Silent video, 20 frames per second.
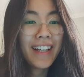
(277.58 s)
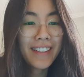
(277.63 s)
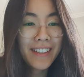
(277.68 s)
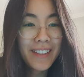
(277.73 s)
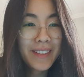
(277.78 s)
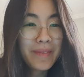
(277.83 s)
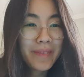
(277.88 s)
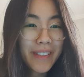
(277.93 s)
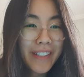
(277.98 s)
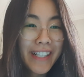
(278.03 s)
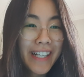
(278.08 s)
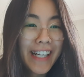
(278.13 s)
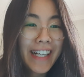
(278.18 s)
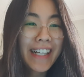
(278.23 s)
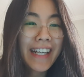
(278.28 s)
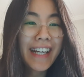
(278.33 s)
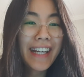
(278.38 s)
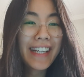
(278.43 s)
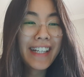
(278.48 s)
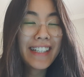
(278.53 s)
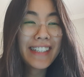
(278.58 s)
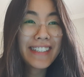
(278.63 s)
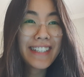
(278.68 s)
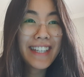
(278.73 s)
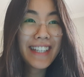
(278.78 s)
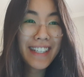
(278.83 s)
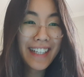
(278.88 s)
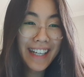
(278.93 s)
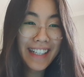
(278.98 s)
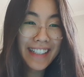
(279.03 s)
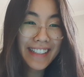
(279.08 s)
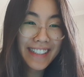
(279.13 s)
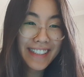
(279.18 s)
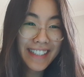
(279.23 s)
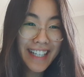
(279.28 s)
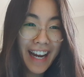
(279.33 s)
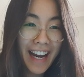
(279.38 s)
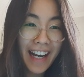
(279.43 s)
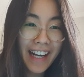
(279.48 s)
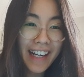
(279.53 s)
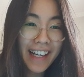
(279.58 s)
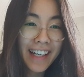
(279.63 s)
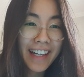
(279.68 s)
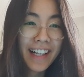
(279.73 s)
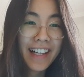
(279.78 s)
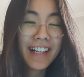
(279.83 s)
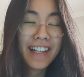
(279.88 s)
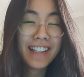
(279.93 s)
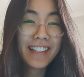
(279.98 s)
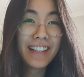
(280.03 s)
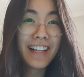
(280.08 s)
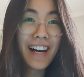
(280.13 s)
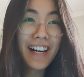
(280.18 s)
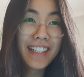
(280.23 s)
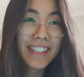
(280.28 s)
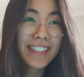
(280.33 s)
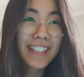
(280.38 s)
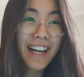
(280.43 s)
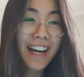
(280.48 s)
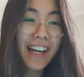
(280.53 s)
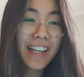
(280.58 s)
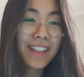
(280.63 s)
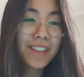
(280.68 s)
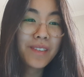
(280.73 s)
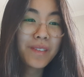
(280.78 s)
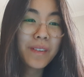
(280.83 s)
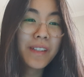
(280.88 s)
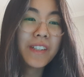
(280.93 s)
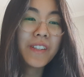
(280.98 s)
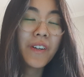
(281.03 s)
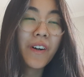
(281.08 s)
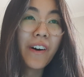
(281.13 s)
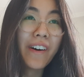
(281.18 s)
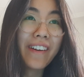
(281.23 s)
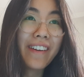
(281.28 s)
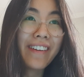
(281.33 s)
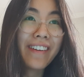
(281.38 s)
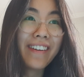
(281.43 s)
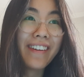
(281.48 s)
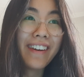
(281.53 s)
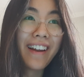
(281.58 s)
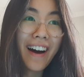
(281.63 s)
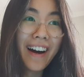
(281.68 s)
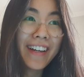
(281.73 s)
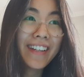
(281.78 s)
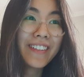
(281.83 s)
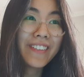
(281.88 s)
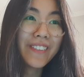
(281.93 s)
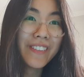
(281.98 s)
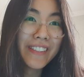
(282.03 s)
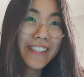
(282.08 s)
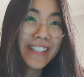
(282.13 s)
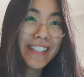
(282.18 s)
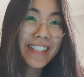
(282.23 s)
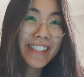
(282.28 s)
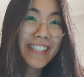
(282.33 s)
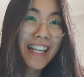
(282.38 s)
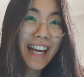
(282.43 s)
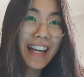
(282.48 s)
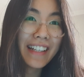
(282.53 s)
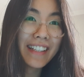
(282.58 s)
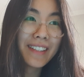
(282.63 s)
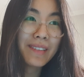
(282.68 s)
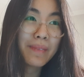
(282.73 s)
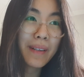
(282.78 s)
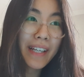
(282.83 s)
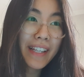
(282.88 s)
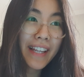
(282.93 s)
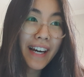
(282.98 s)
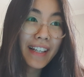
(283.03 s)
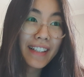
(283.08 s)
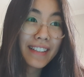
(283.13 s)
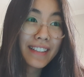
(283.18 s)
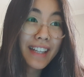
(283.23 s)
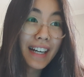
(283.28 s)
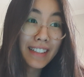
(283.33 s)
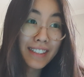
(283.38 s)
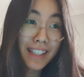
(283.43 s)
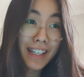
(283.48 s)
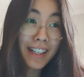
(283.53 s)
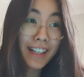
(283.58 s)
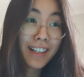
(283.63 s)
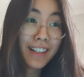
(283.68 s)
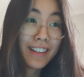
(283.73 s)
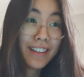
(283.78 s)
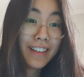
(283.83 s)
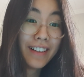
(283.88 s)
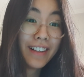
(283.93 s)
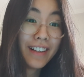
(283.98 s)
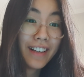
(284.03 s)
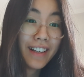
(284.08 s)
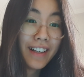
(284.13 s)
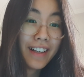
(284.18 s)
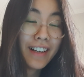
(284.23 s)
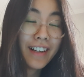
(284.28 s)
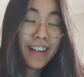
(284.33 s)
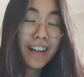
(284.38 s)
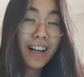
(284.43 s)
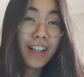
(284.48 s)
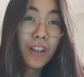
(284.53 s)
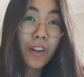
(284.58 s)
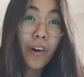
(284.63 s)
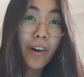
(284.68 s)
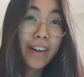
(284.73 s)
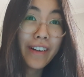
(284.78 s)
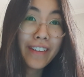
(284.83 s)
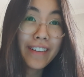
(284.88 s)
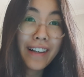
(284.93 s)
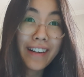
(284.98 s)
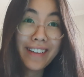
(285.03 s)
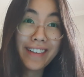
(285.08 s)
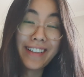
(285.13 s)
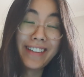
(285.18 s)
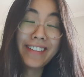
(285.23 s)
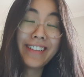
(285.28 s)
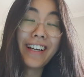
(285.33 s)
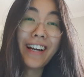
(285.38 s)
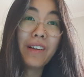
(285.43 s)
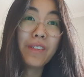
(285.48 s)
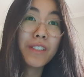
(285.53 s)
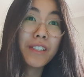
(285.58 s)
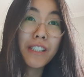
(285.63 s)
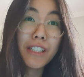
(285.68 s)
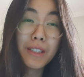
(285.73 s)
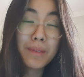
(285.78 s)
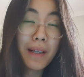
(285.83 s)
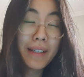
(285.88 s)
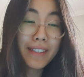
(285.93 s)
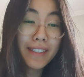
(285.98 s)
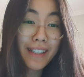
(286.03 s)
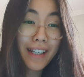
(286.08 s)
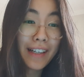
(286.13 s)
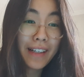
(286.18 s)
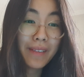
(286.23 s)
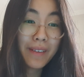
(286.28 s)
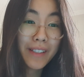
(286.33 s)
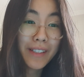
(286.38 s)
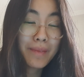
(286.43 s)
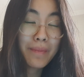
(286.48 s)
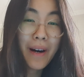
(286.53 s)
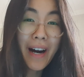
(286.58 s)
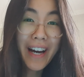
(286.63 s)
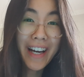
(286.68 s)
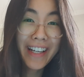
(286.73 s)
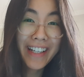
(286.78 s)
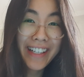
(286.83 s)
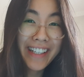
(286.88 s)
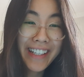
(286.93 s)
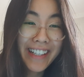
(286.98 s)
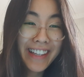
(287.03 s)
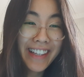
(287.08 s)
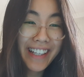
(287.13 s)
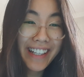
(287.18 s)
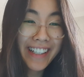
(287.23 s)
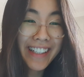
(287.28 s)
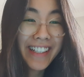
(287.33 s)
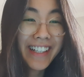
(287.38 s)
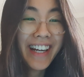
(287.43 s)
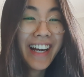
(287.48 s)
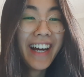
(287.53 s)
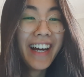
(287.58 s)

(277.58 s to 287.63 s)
Good morning, it is the next day. Last night we got 9 orders, and to me that's like a lot. Like I wasn't expecting anyone to buy anything.